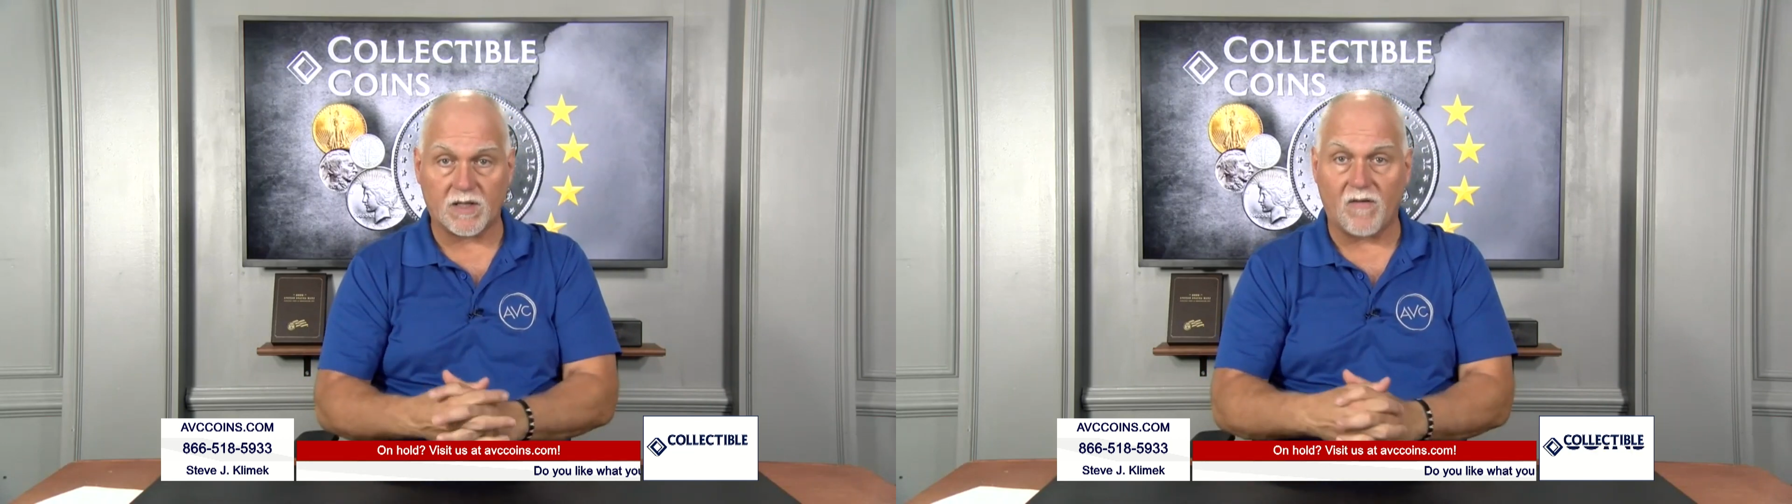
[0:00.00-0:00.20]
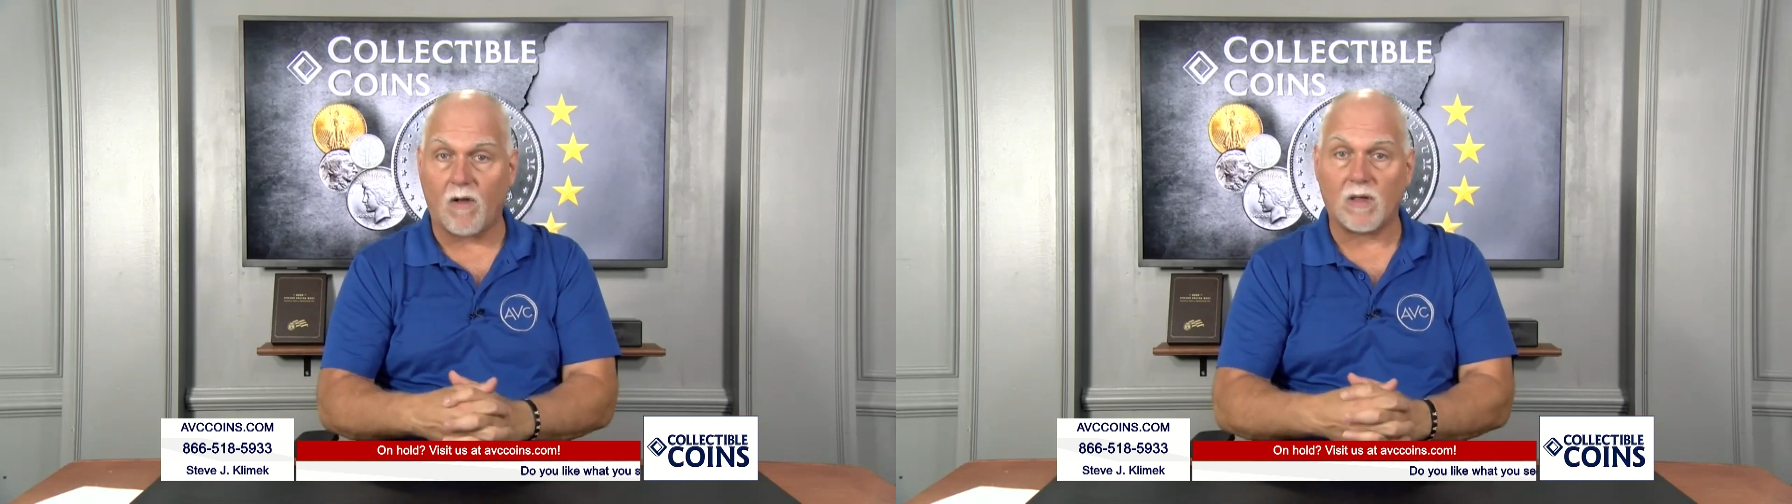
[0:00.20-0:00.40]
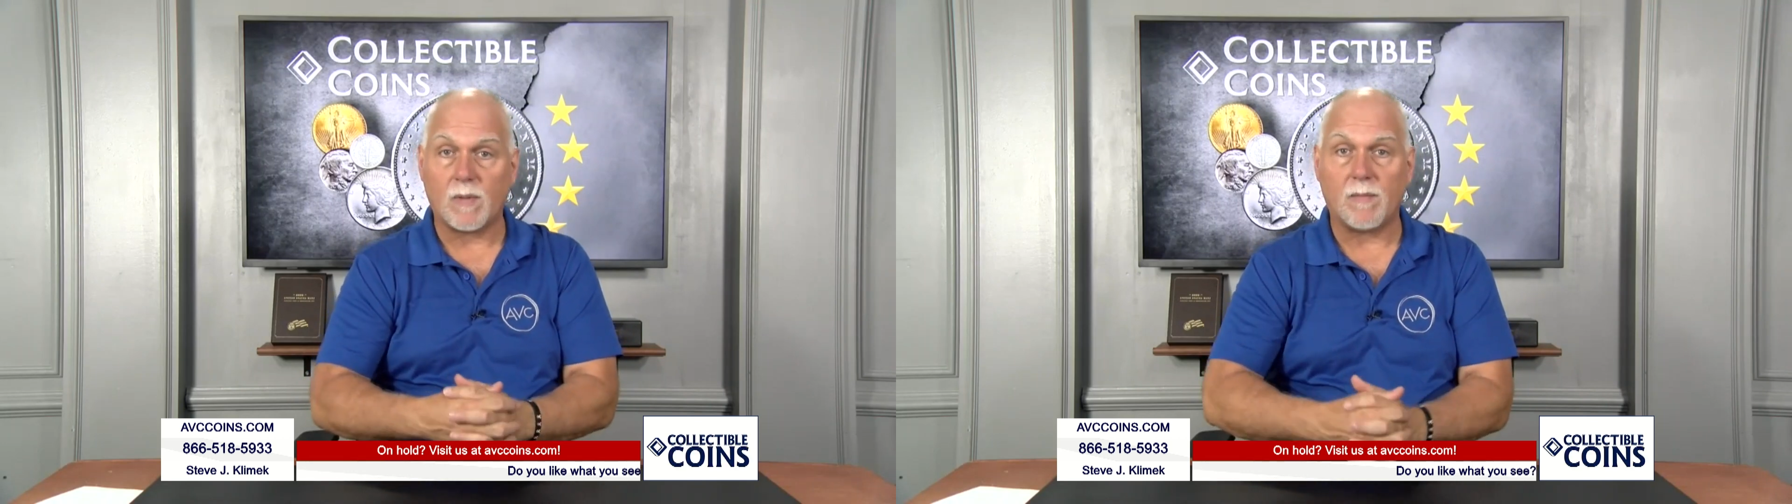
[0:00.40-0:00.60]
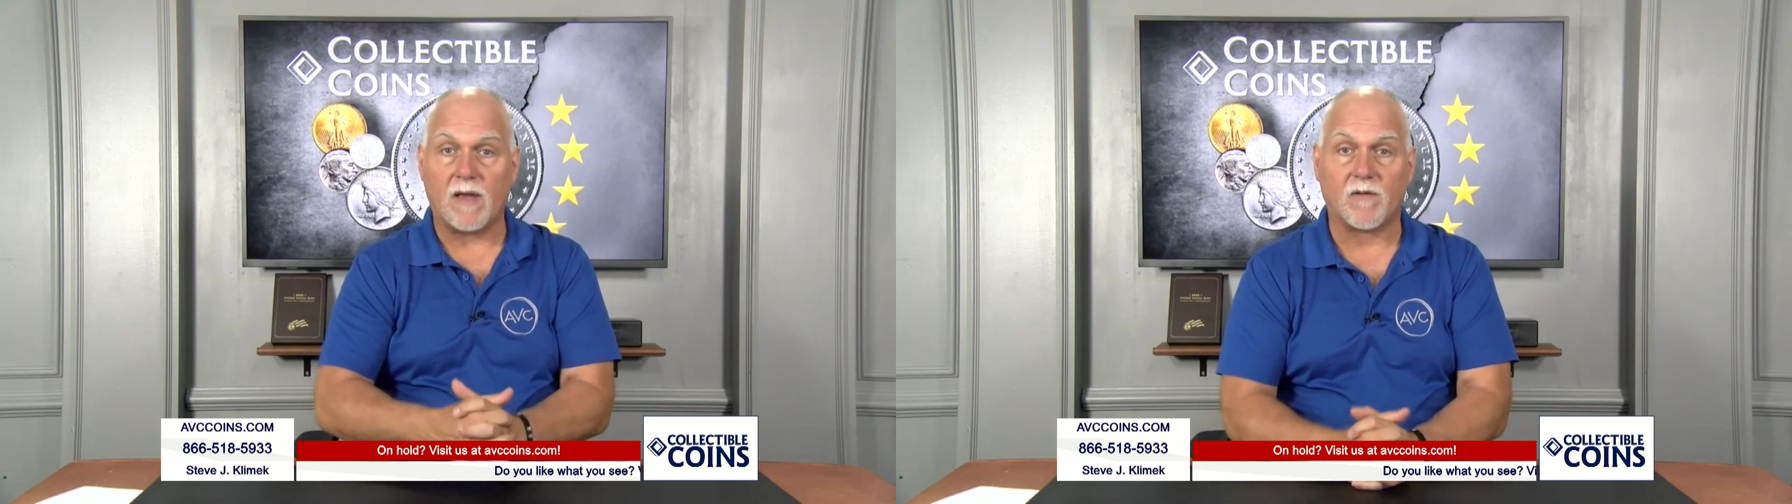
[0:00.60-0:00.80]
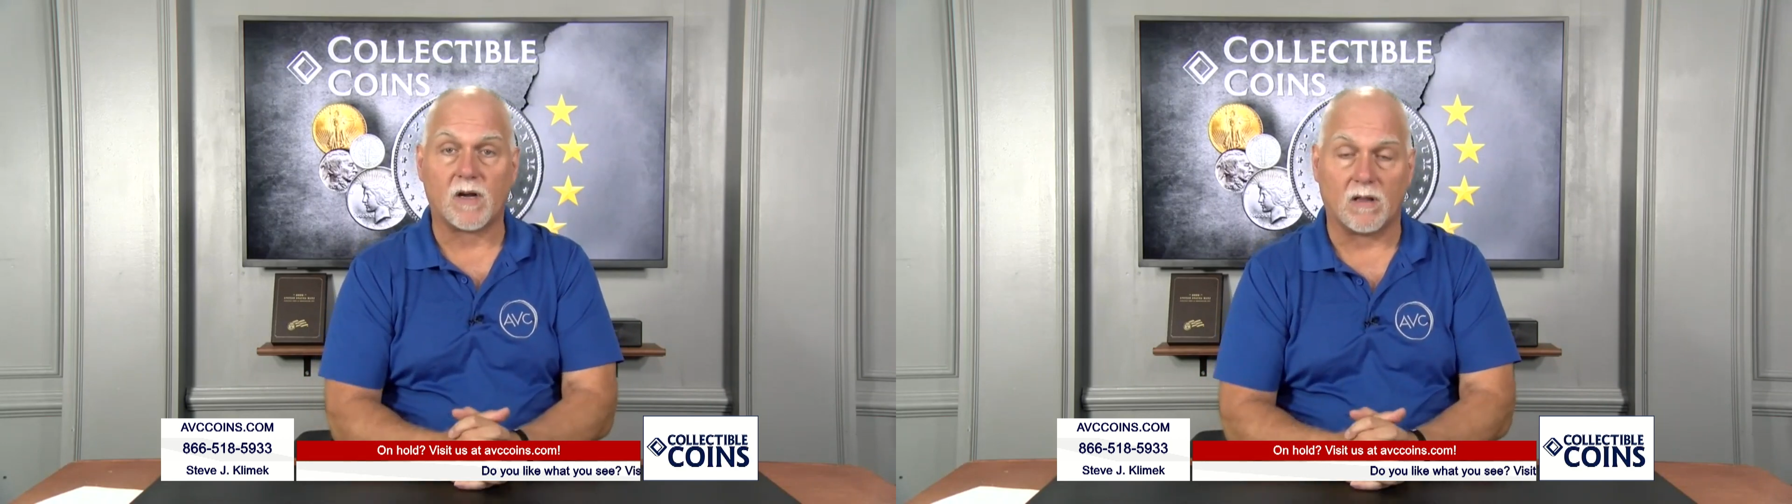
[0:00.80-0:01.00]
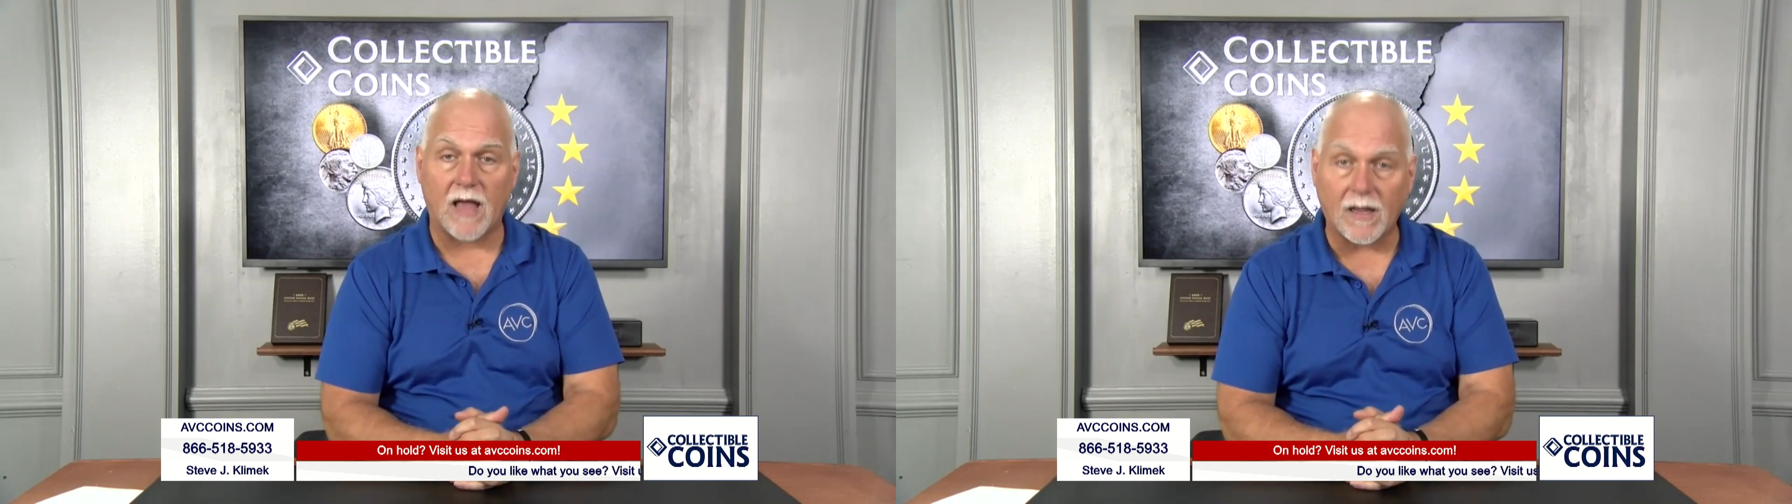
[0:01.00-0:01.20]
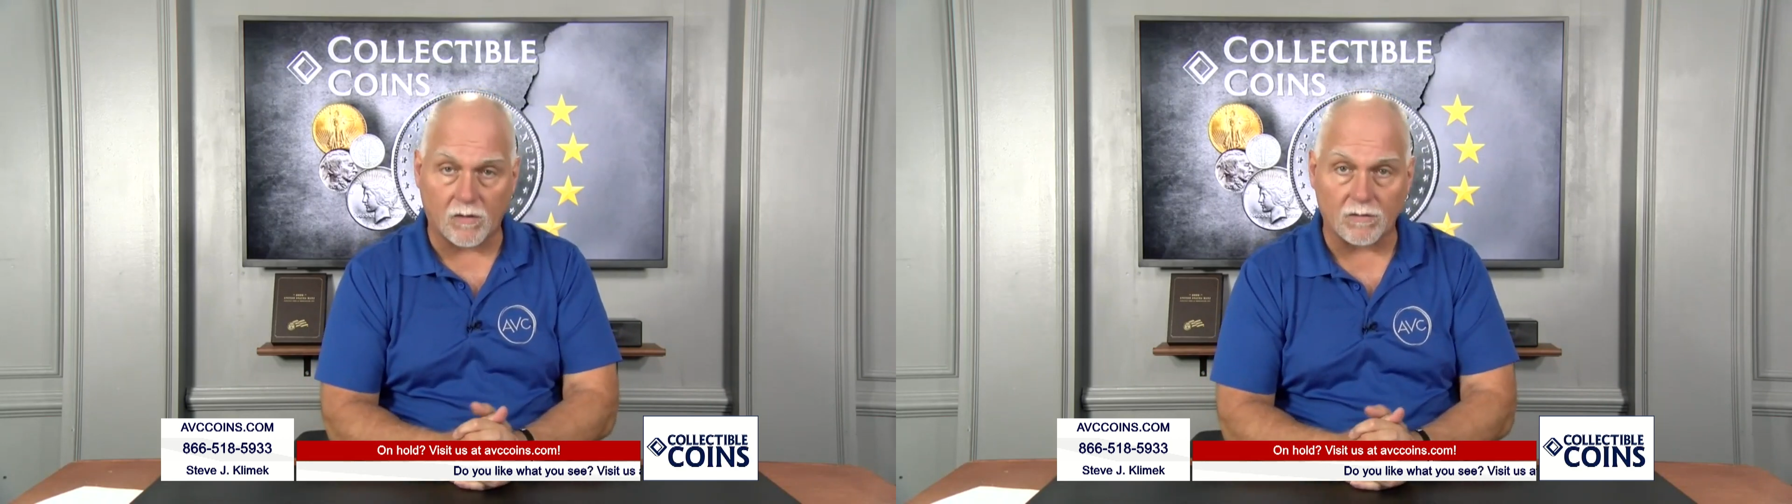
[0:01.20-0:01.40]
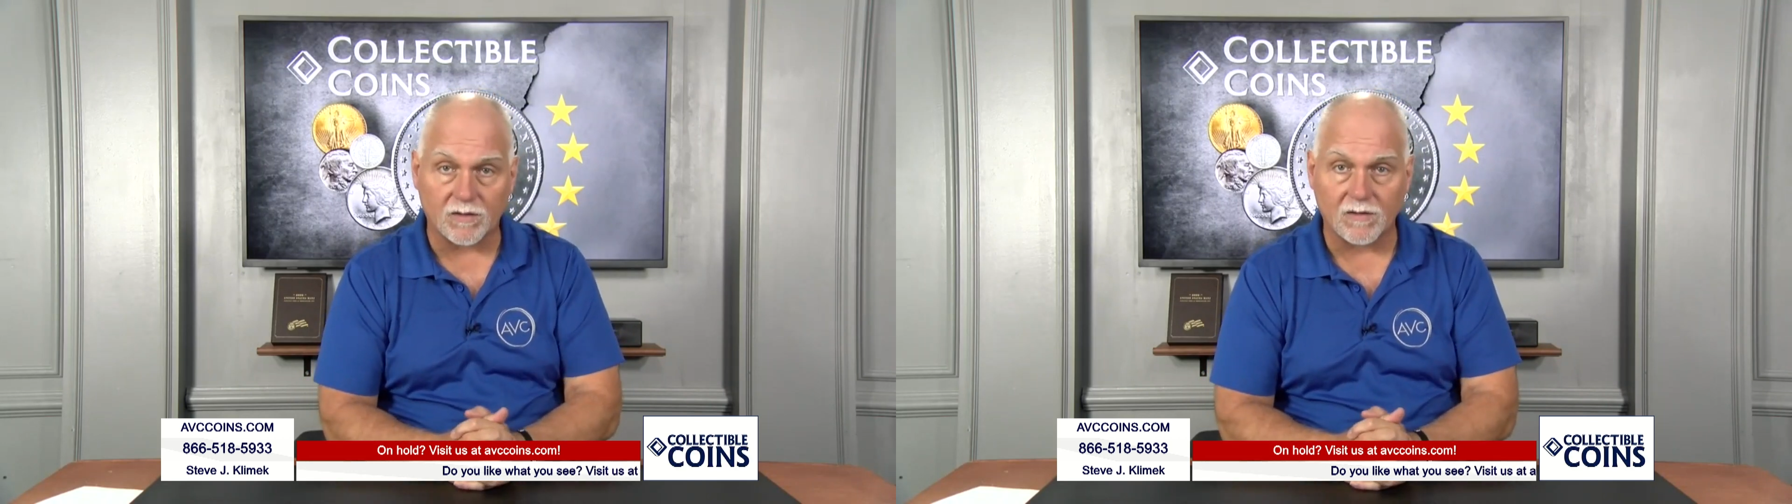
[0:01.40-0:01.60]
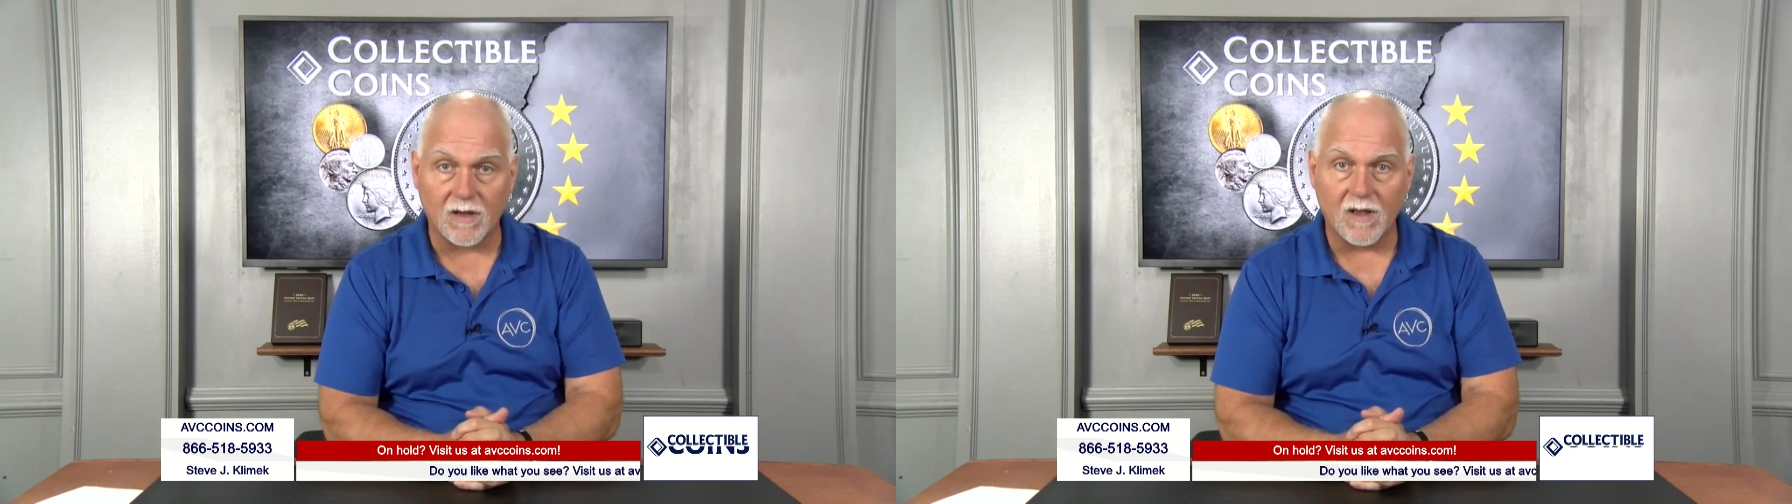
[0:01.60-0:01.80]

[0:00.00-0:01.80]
they've only been made for collectors.